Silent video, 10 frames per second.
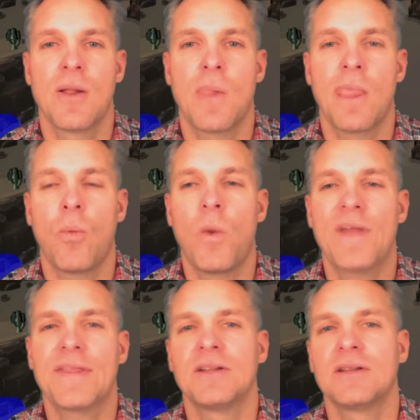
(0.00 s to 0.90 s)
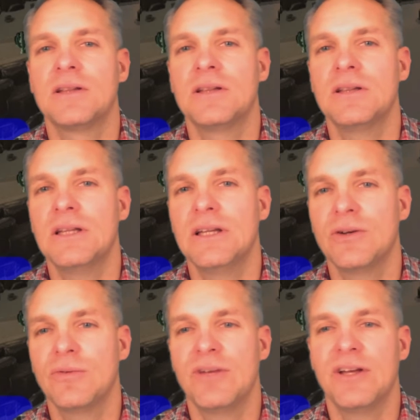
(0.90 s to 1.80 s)
with a
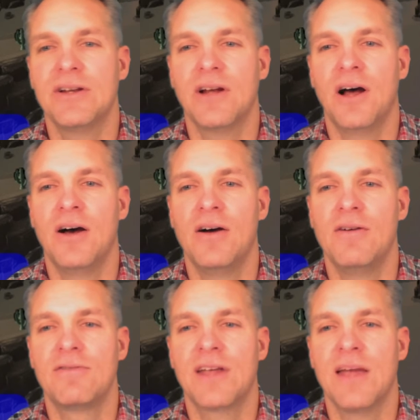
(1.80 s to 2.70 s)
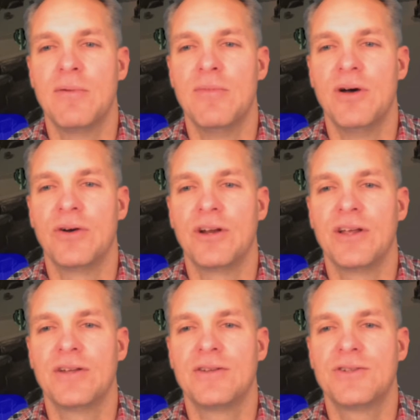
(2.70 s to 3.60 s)
little bit of
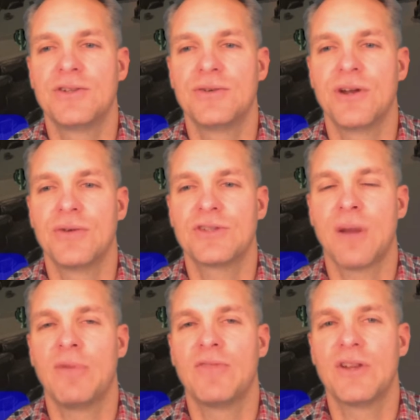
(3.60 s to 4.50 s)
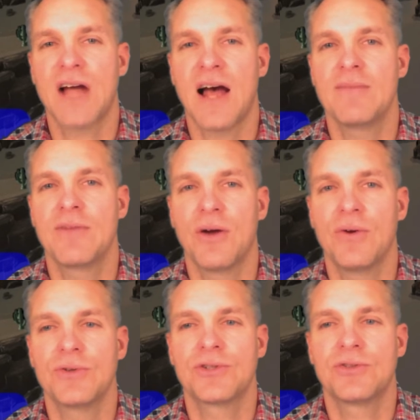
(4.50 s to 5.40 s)
capability to, some of the time
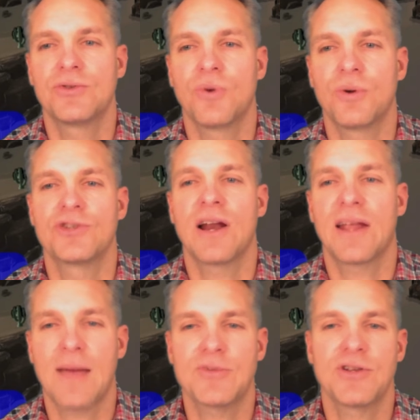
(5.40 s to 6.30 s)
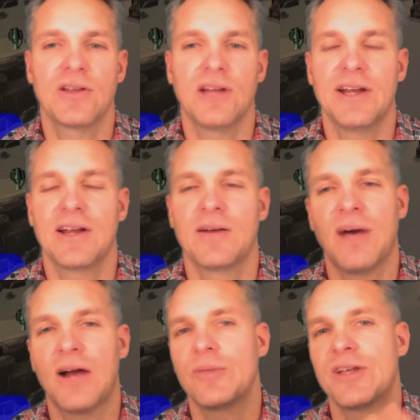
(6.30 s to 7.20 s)
goes towards trying to capture that lightning in a
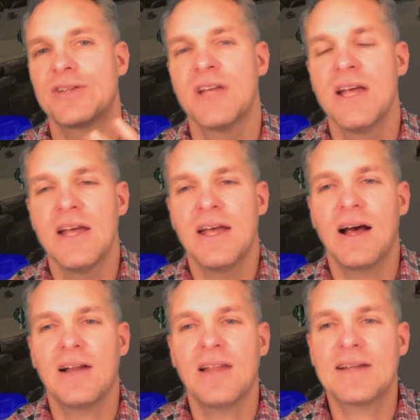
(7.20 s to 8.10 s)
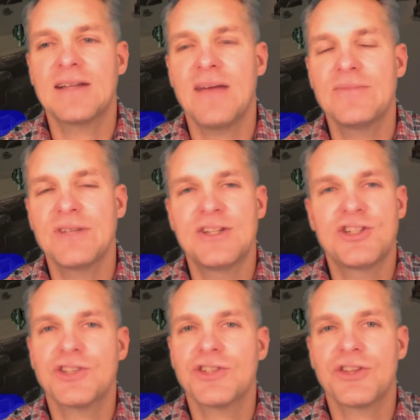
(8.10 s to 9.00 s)
bottle, because a lot of times it's
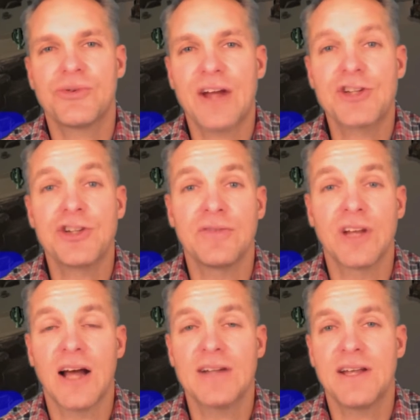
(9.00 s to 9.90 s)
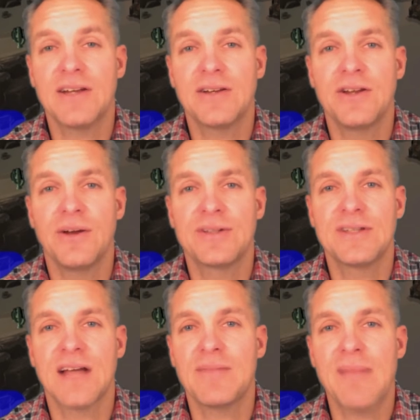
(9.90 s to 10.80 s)
just the direction of the content. It's
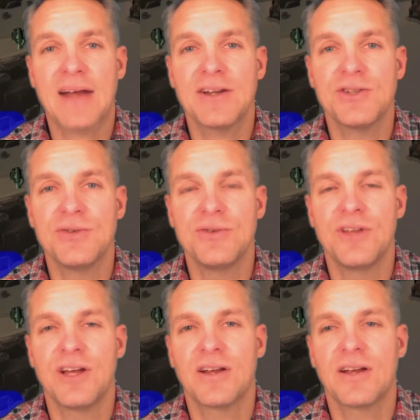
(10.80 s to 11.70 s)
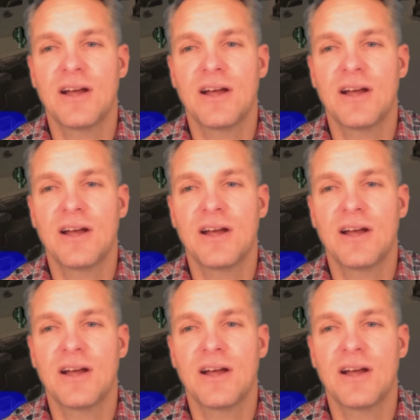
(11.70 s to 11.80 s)
not a magnitude thing.